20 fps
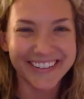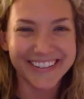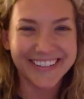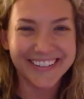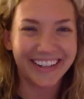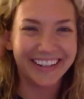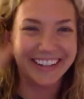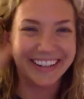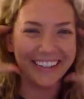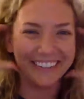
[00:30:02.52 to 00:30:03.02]

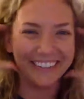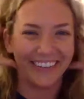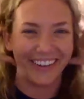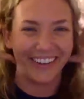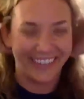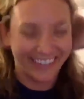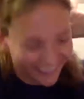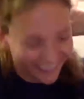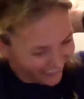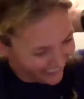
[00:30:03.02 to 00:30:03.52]
I love
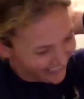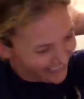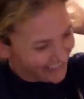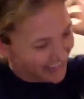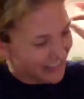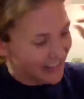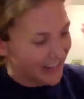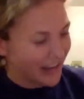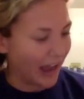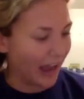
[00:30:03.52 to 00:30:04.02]

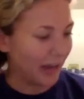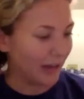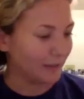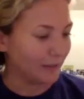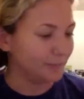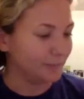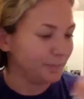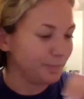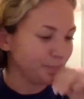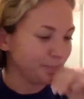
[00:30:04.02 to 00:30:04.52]

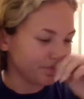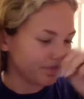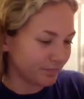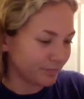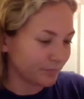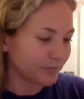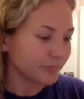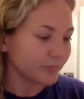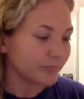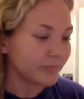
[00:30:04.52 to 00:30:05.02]
her.
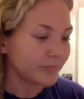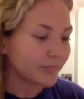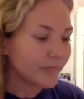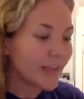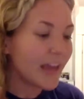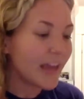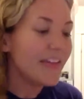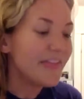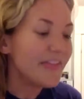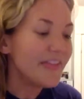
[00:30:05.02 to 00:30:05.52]

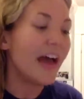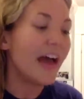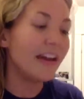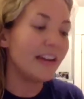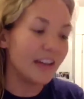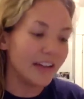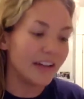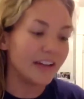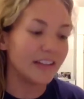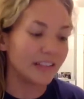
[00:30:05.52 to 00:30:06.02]
And
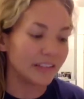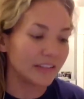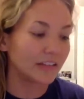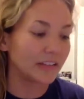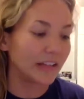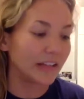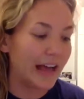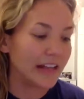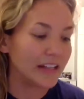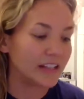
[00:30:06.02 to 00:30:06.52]
then the
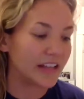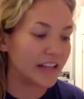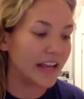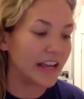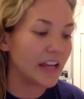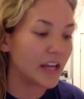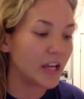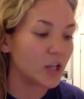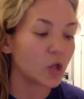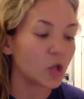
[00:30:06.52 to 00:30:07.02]
last
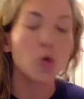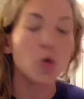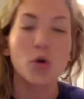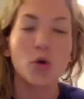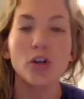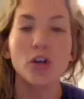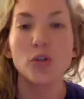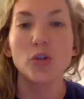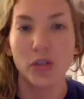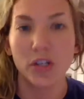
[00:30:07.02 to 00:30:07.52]
thing is who can
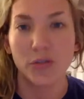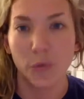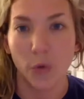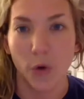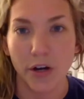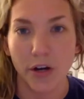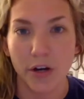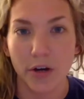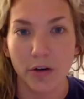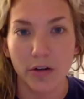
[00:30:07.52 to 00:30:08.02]
do these for
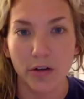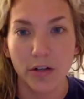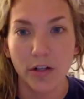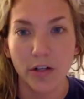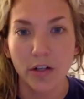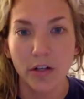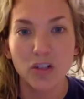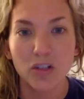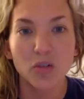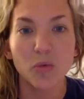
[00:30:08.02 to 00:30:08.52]
you.
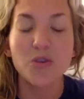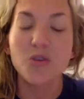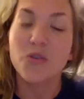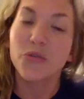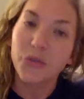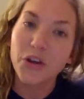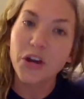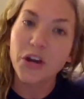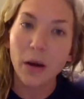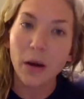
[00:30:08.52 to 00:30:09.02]
So when you
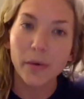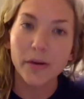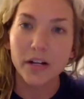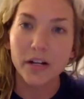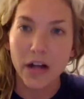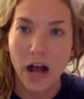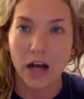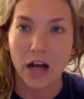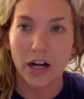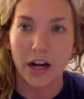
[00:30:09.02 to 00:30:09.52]
figure out what you're
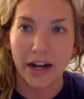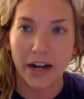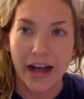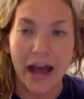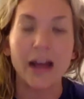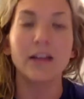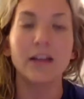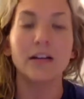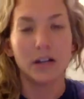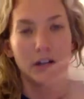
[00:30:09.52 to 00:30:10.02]
not great
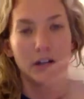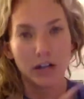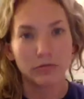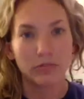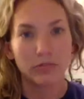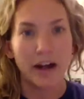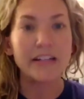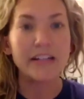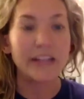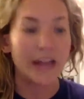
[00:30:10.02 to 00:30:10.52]
at,
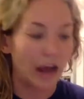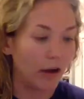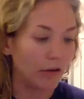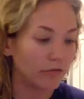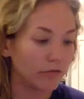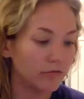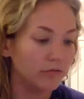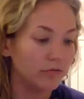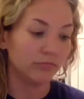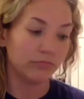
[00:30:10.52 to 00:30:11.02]
write
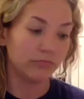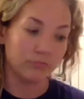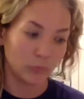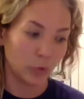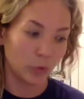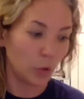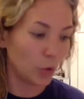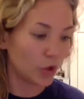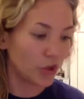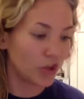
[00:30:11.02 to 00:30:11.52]
down
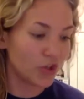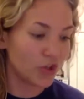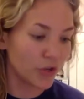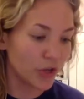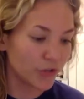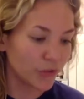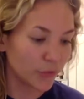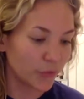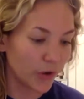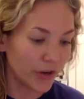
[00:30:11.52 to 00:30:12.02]
who can do
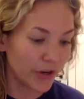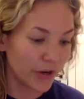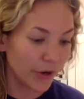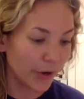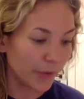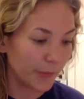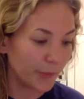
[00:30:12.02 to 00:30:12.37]
those for you.